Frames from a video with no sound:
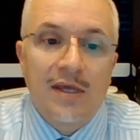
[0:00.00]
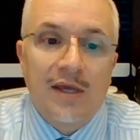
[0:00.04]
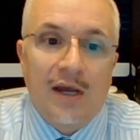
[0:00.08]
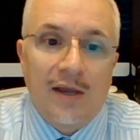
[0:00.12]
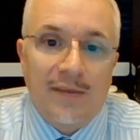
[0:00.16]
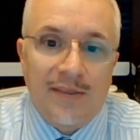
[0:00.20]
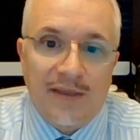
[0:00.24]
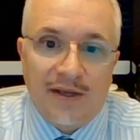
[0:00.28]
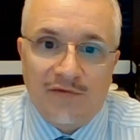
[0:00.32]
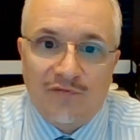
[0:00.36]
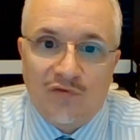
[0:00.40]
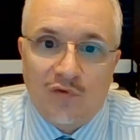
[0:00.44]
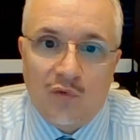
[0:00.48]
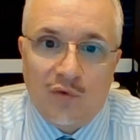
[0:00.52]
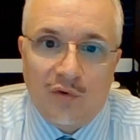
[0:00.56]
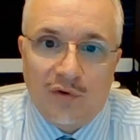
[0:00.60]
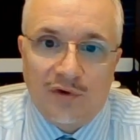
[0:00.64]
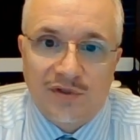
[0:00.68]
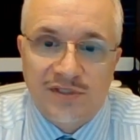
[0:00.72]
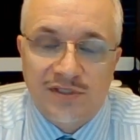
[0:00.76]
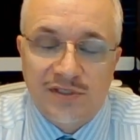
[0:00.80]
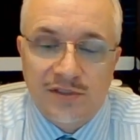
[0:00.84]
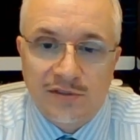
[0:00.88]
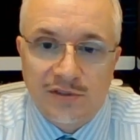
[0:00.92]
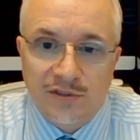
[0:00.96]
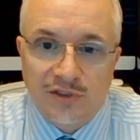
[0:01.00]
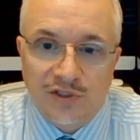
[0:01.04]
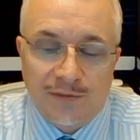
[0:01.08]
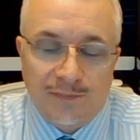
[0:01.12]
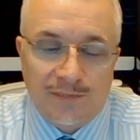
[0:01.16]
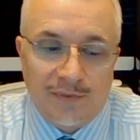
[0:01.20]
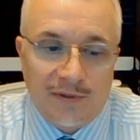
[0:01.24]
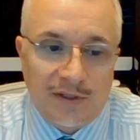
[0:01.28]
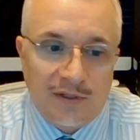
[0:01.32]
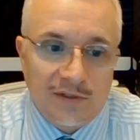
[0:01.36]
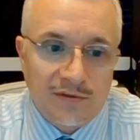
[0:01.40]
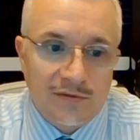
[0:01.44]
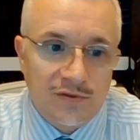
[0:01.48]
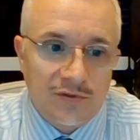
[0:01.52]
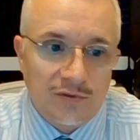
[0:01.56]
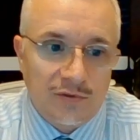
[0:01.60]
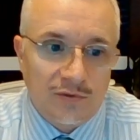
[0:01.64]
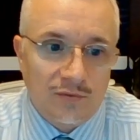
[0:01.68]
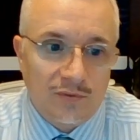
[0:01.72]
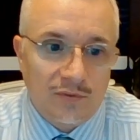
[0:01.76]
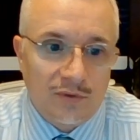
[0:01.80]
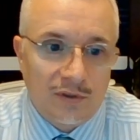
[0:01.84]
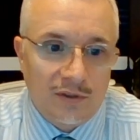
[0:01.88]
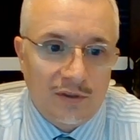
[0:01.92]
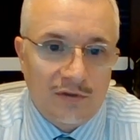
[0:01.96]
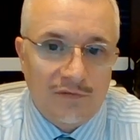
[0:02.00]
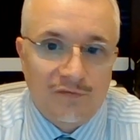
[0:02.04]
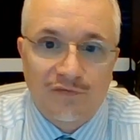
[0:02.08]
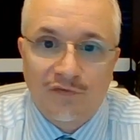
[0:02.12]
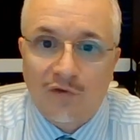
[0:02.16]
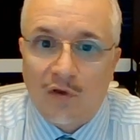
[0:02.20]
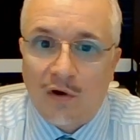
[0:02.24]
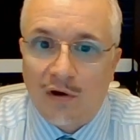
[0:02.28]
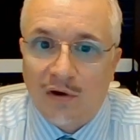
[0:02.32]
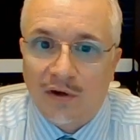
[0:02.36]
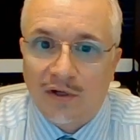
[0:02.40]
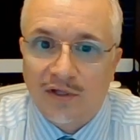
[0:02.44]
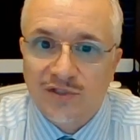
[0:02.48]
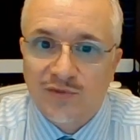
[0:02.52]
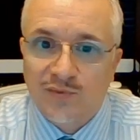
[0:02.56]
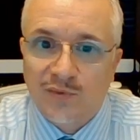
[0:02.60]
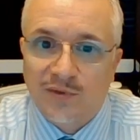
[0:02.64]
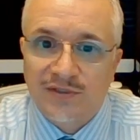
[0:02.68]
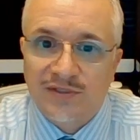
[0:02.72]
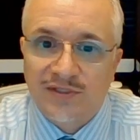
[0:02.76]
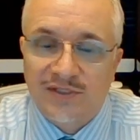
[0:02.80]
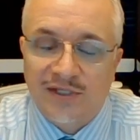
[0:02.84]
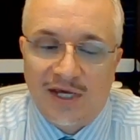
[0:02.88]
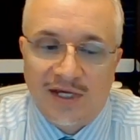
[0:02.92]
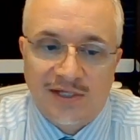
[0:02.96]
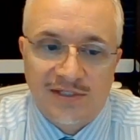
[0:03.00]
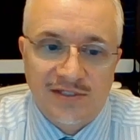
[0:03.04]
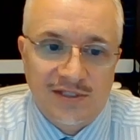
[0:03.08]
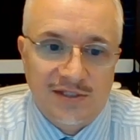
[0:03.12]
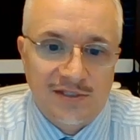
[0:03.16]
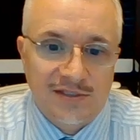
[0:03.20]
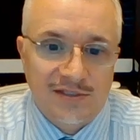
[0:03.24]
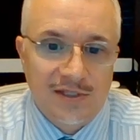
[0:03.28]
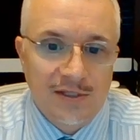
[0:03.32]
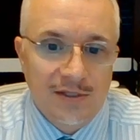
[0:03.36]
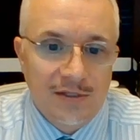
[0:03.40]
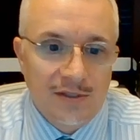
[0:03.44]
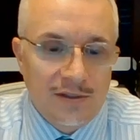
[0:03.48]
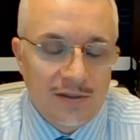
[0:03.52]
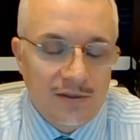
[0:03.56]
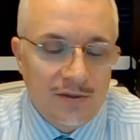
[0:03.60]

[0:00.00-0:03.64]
And then, of course, shipping into Florida as well as Texas.